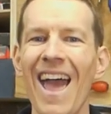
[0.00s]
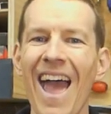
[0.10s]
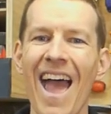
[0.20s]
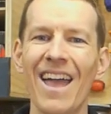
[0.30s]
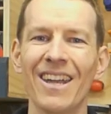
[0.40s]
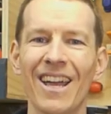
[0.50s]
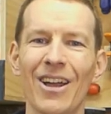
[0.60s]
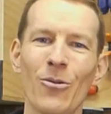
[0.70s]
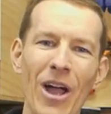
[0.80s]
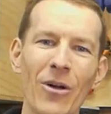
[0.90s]
And,
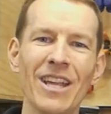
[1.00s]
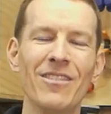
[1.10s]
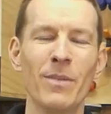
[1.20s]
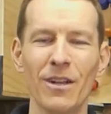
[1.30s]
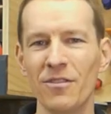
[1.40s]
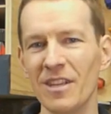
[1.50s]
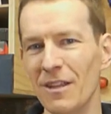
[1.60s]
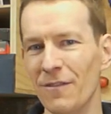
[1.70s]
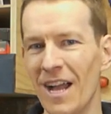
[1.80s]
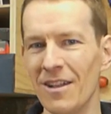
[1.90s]
uh, well, it's a bit of
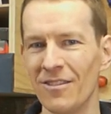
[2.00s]
silly fun,